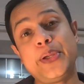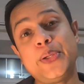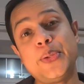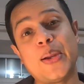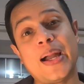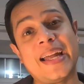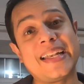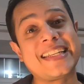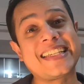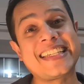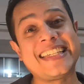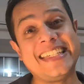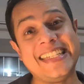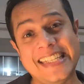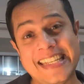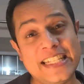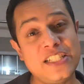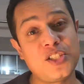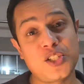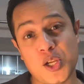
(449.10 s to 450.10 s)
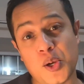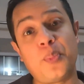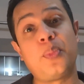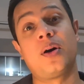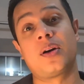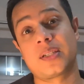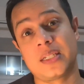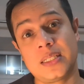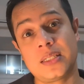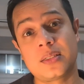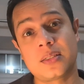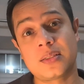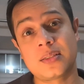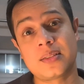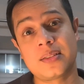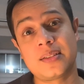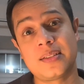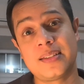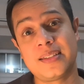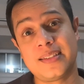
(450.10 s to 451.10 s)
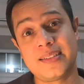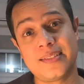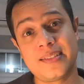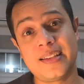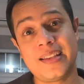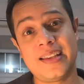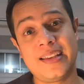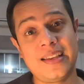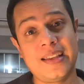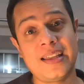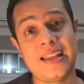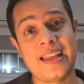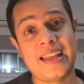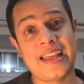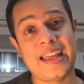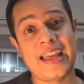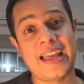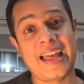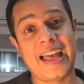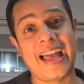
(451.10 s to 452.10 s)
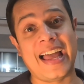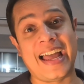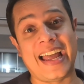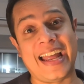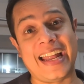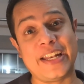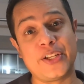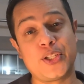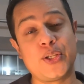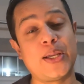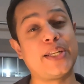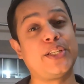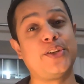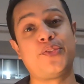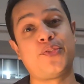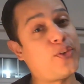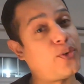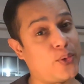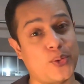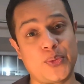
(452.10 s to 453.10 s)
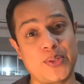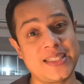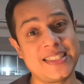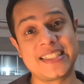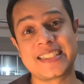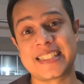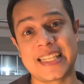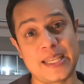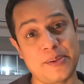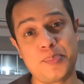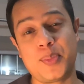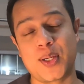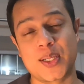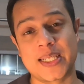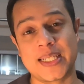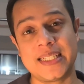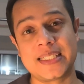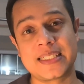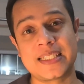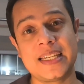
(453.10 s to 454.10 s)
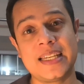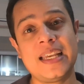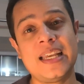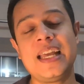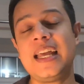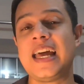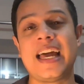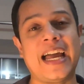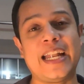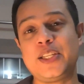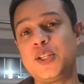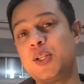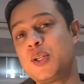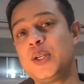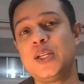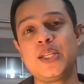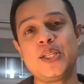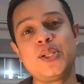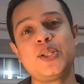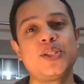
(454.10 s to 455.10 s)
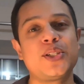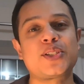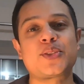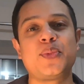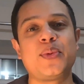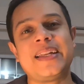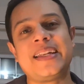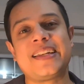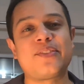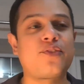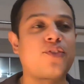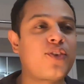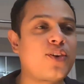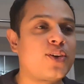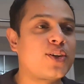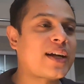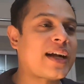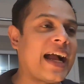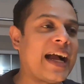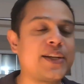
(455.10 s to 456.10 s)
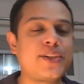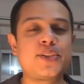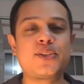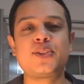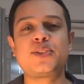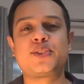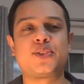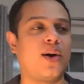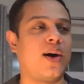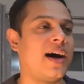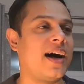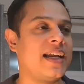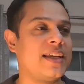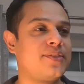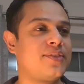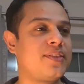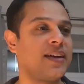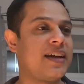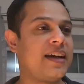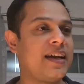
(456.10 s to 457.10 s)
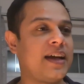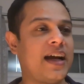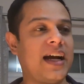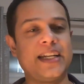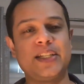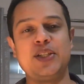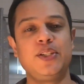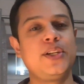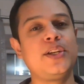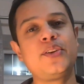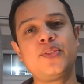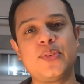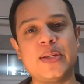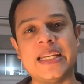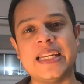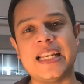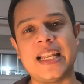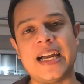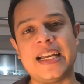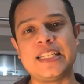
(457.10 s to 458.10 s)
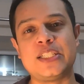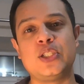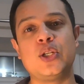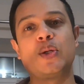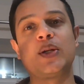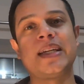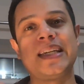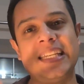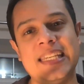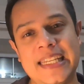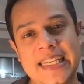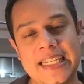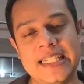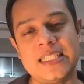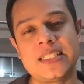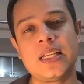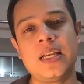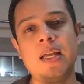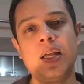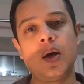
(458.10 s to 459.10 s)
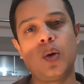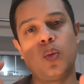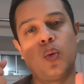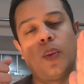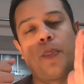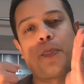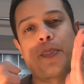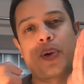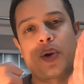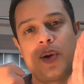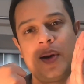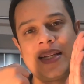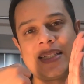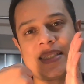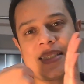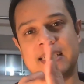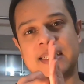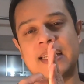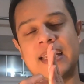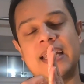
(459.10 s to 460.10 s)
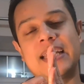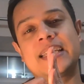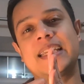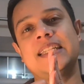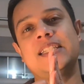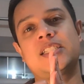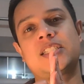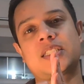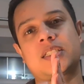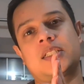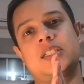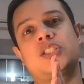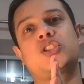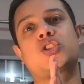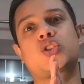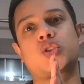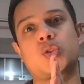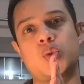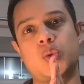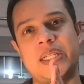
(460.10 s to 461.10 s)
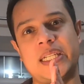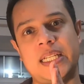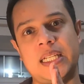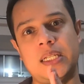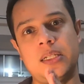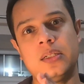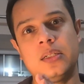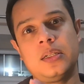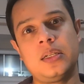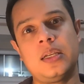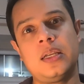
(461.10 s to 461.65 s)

had keys in your pocket and you had your phone in the same pocket, and you just went for a casual drive and you didn't realize your keys were pressing against the screen